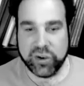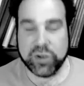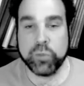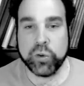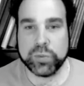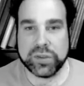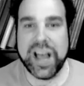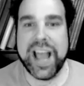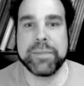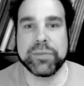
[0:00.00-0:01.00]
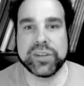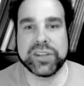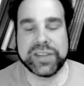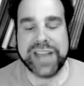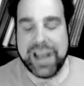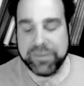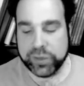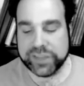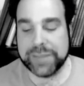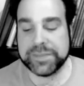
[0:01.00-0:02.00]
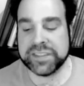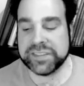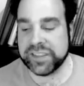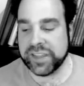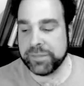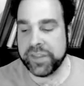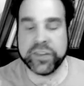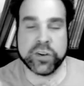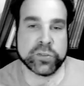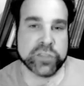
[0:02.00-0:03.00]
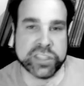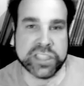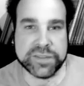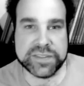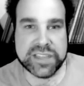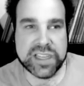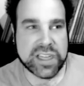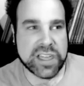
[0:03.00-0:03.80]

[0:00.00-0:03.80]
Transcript: are more reliable and have more substance to them than their alternatives.